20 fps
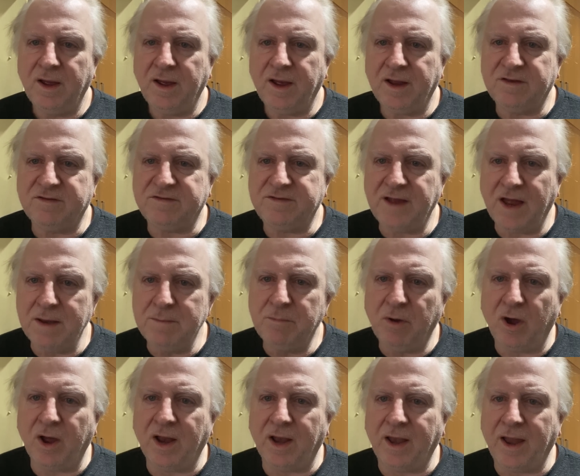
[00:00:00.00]
it's done
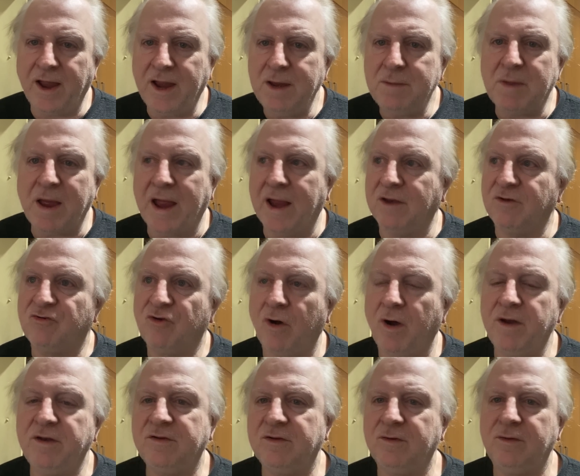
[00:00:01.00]
by a layman
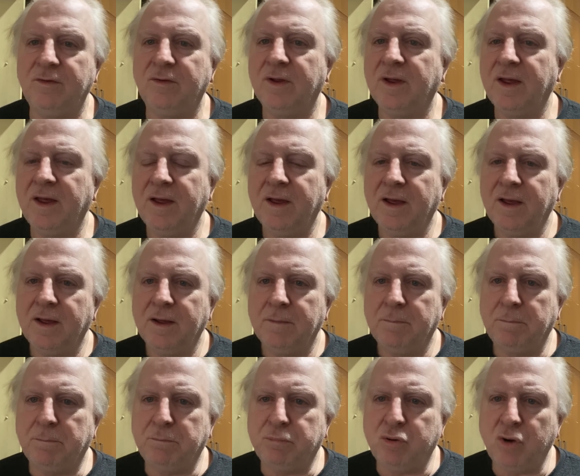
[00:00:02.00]
trying to
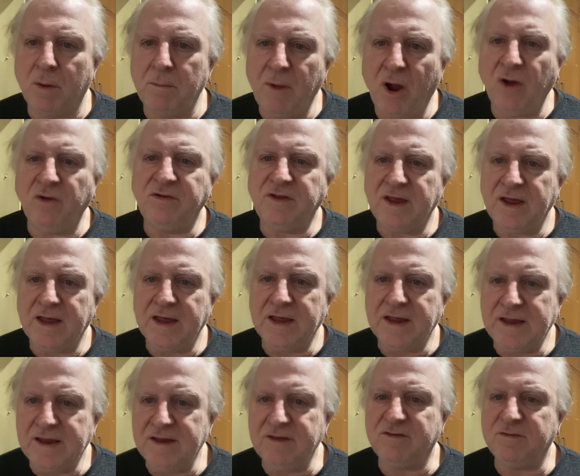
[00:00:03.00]
promote
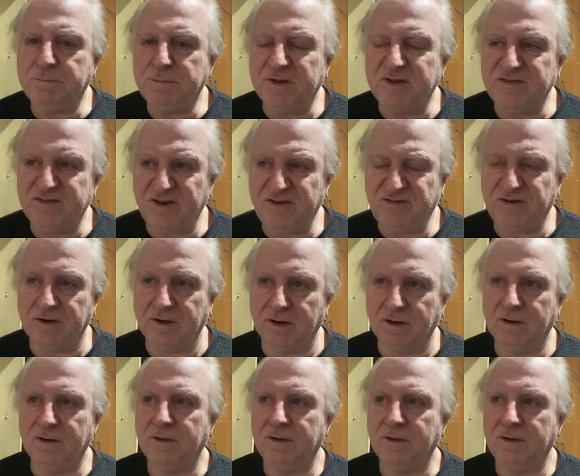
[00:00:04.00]
his position.